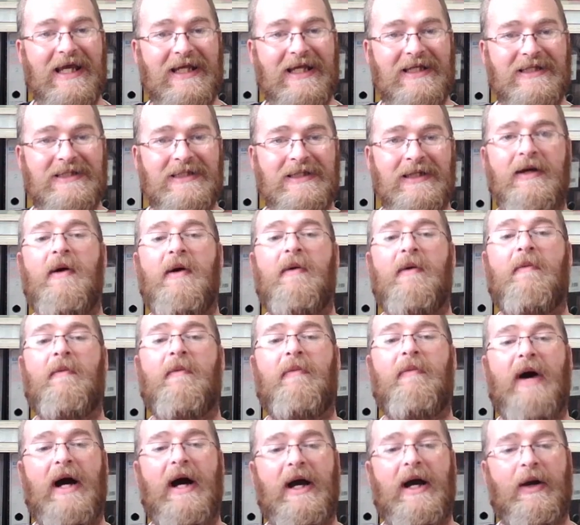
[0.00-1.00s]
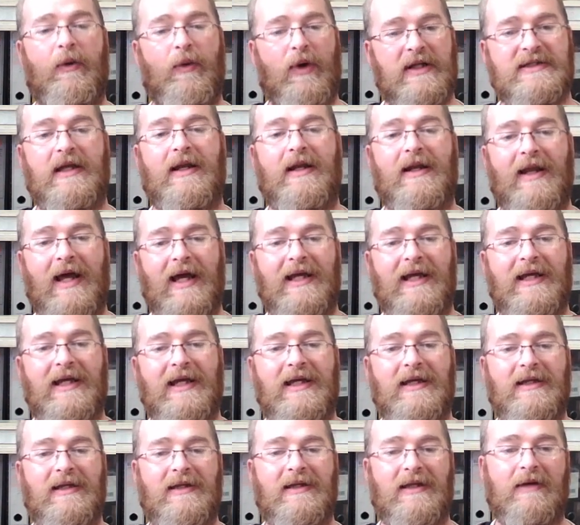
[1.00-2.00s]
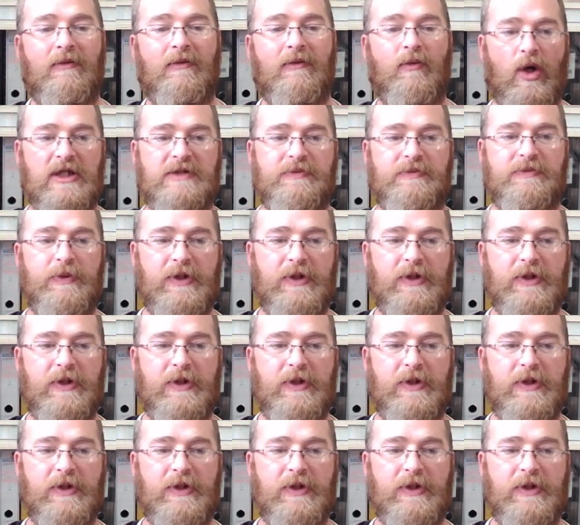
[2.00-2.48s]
by once again liking them once per day.